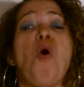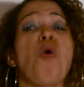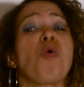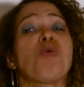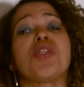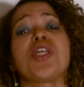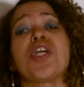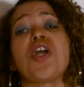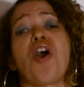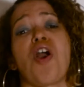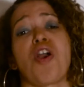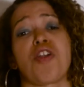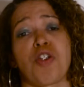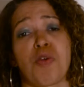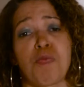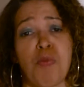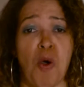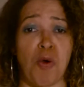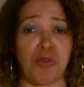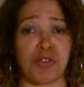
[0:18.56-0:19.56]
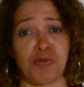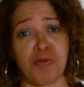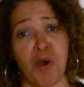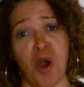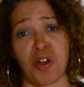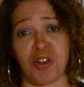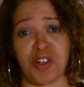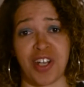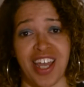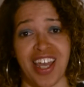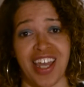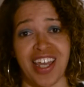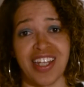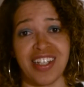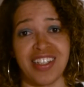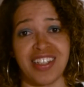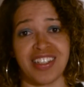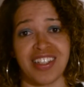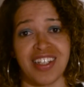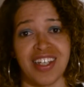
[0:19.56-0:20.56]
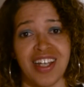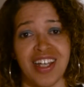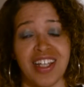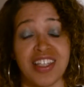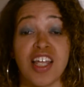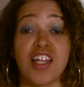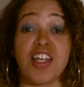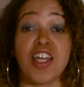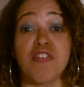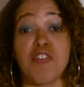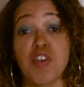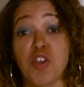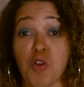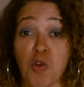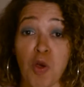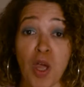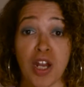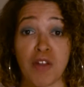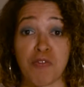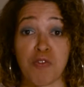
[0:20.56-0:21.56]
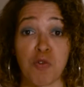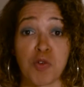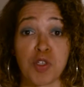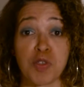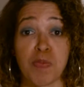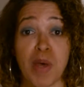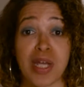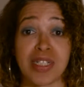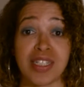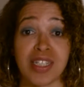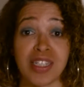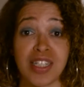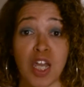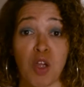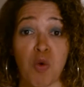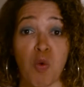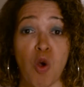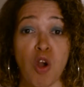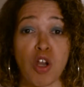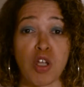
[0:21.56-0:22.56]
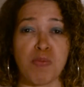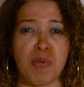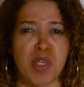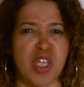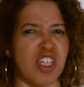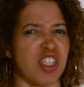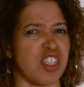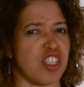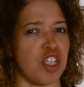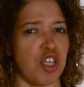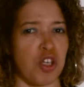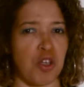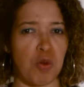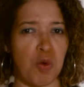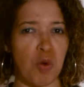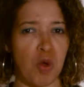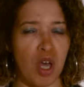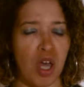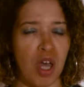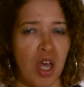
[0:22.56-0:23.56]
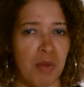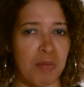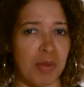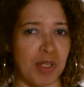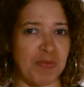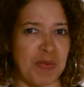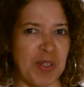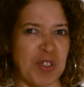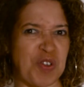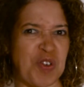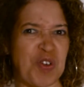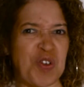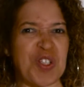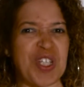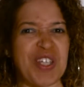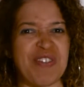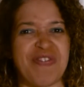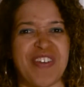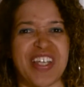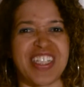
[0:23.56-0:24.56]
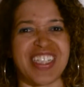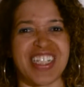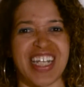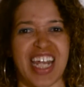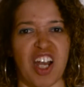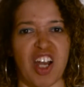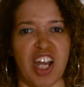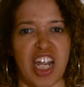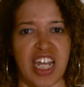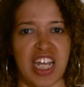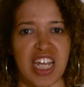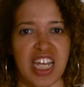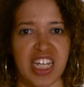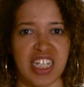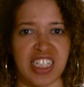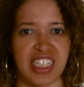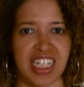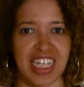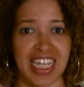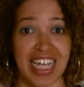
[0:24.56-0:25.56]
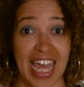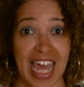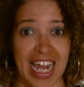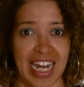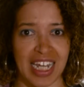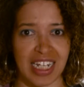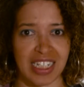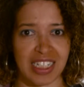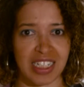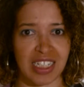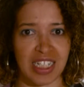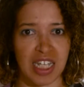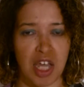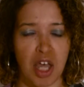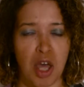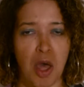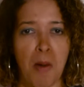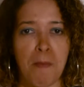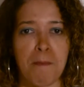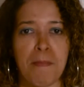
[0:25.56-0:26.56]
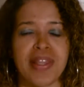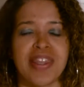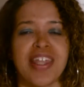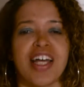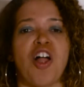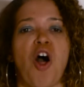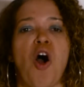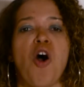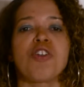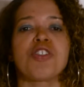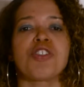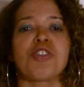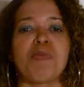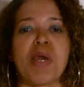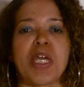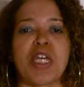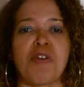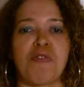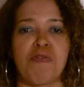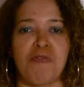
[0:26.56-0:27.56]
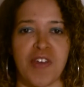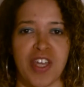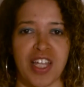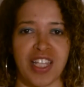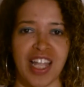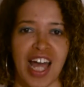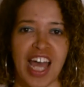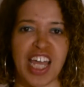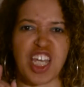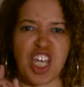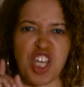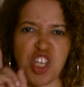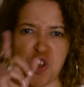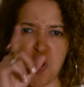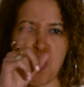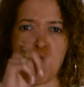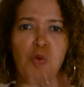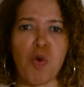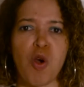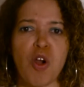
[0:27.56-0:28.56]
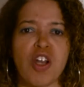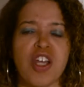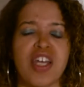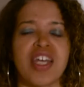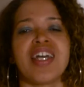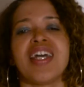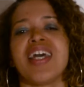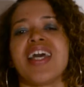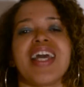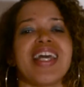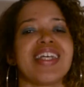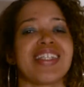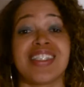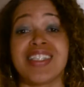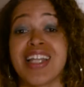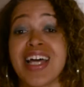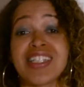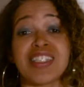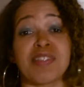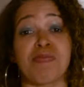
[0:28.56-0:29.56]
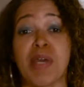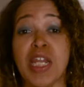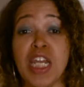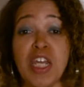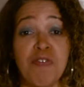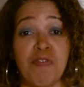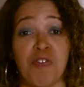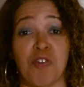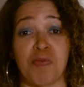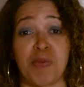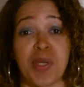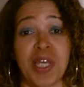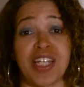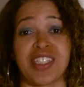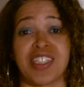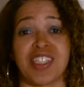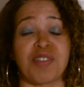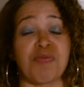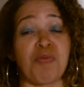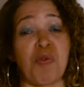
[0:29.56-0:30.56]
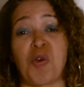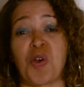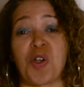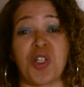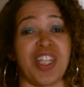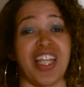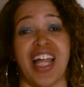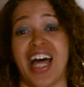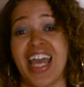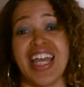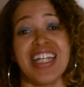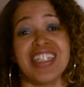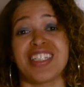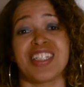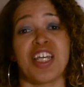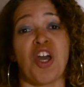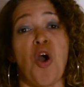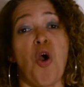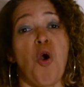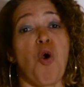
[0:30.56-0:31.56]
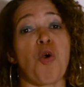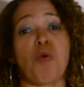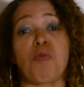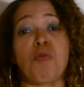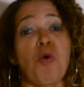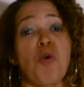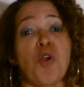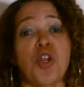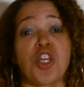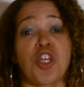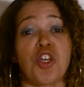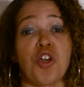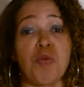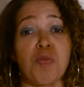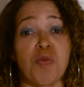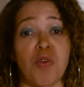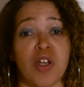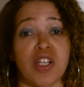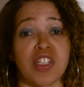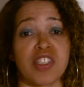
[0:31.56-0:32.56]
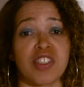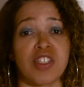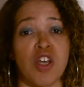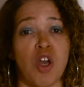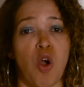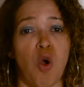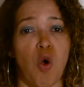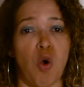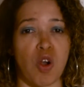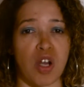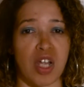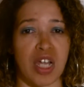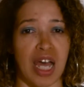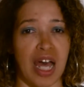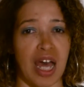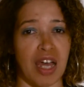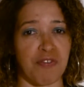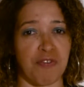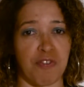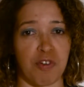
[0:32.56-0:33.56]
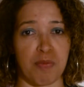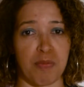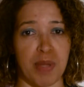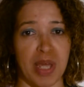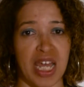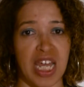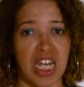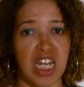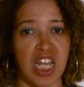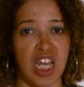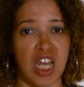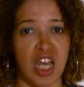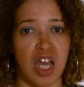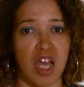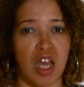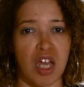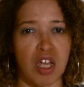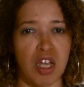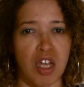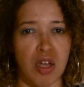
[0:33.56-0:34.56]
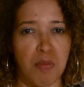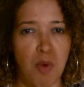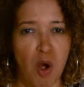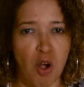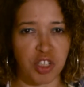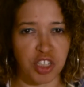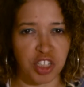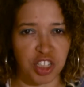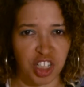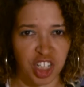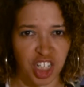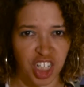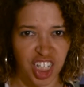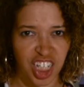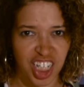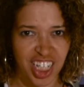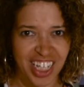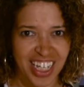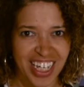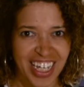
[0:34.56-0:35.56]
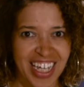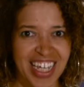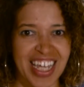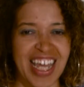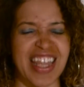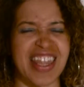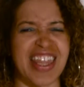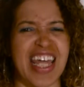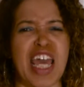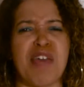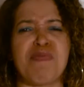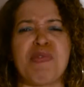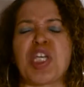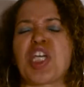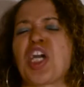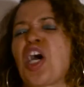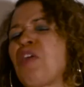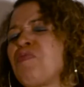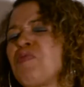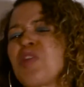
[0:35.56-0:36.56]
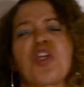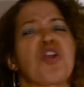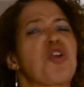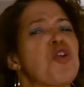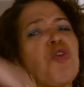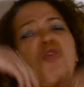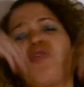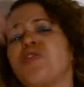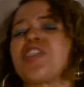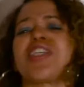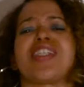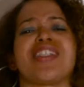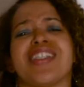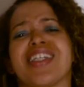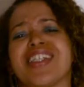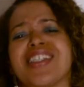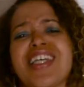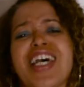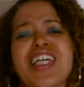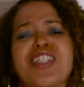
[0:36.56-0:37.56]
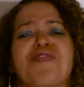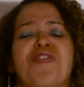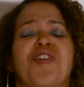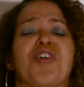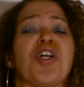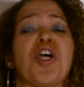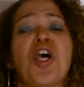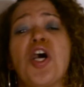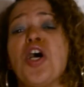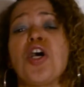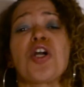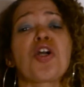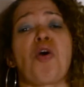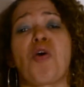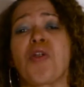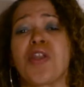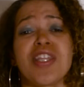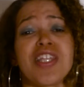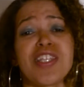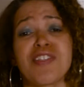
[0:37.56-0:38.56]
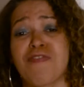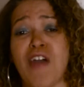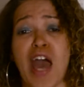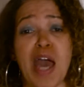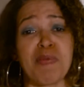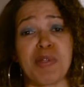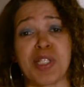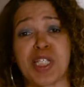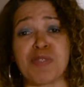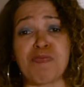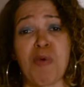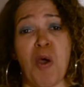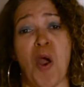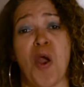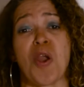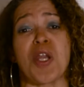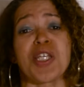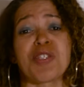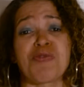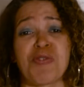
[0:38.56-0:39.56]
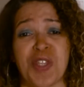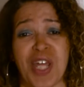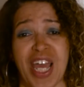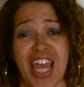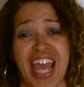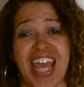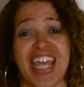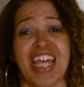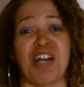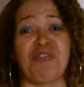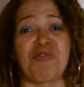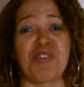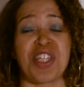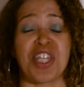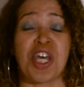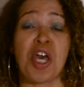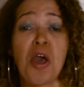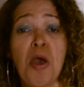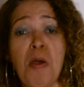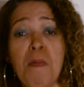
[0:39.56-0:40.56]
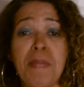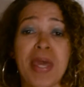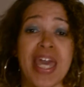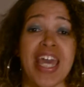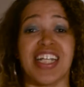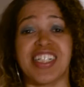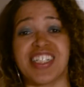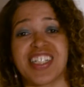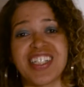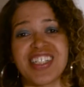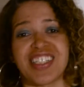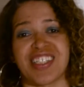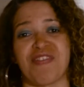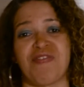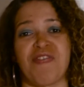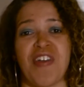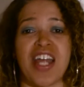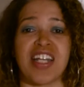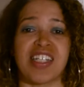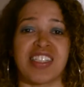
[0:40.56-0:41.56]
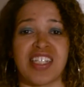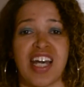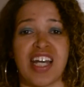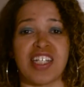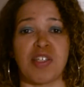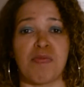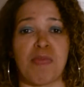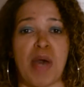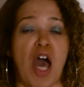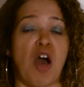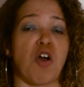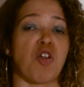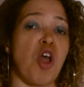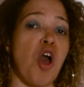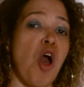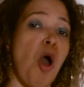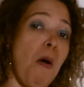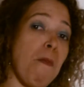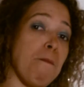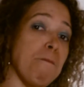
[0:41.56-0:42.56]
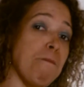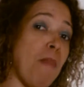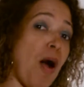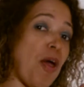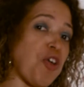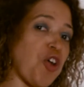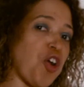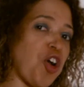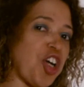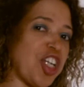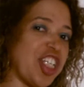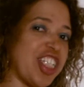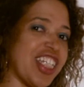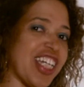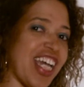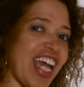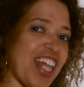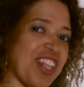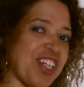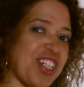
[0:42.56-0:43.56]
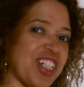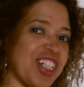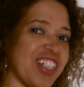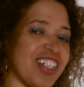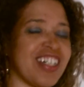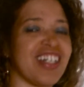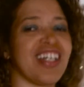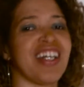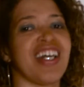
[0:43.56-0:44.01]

only art in postmodern age. They'll give you credit for respecting their work because you must be truly visionary to get it but they'll also make you feel like your work is less meaningful because it's more light or more humorous or, God forbid, commercial. Yet they become hugely successful, going to these fabulous parties where they hang out with Peaches and fantasize about motherhood together.